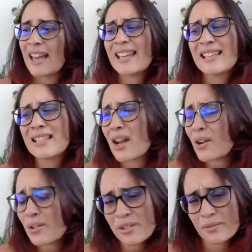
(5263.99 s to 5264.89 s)
And there's
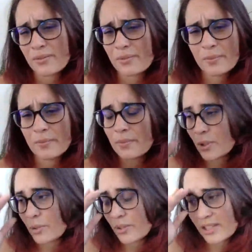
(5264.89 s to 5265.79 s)
loads of,
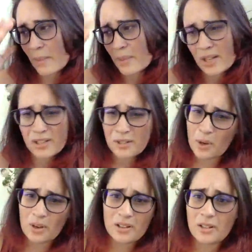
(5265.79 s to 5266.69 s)
excuse the term, but lots
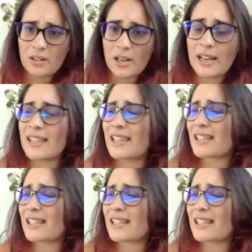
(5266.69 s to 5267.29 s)
of bollocks online.